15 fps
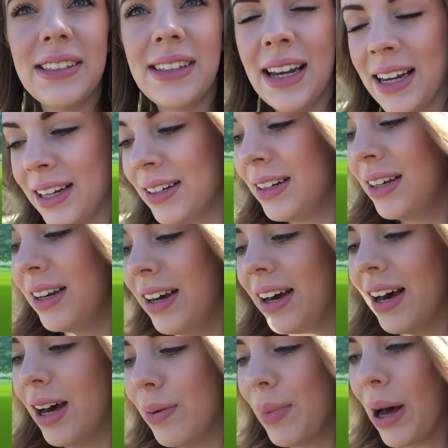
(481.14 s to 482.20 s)
insane.
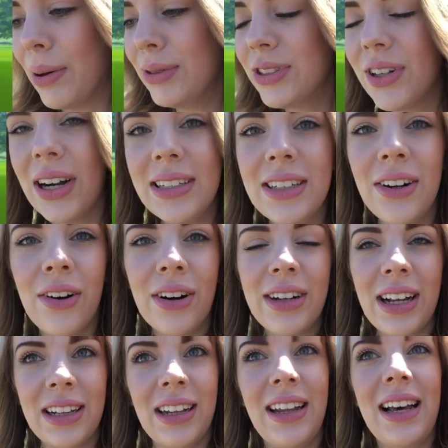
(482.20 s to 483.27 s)
Um, I was grinding hard
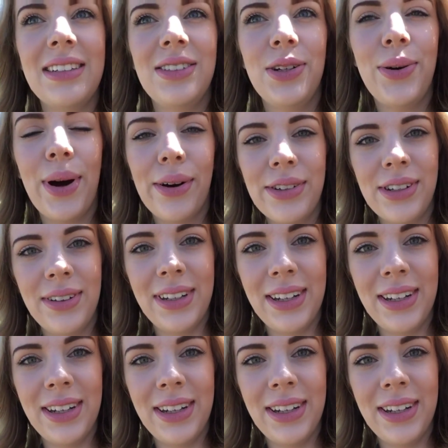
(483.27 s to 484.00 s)
like the last two hours